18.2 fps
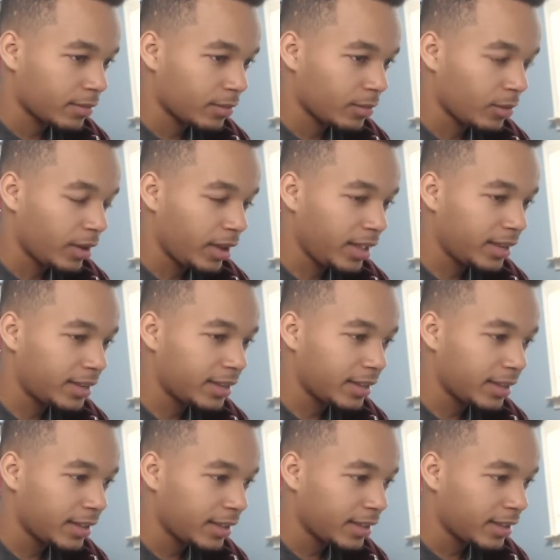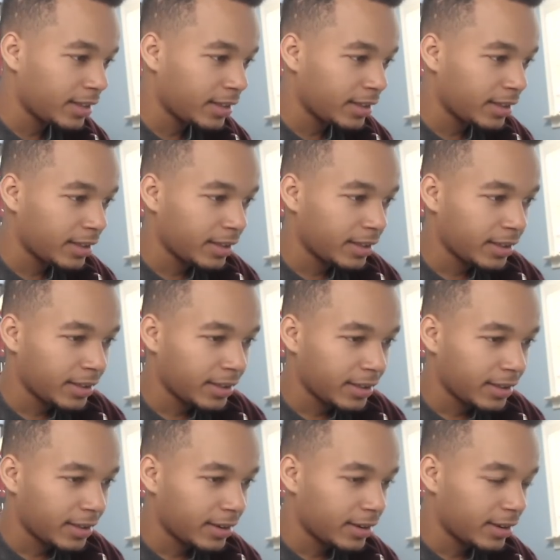What?
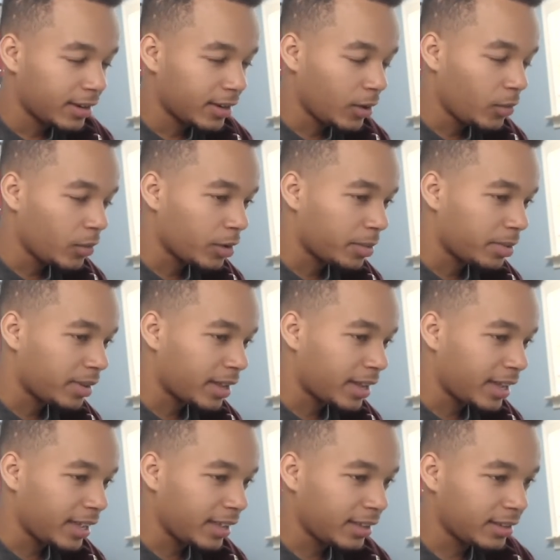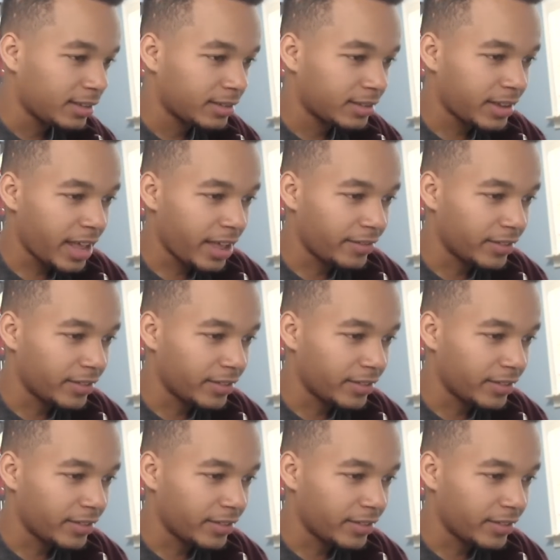No reply? Savage.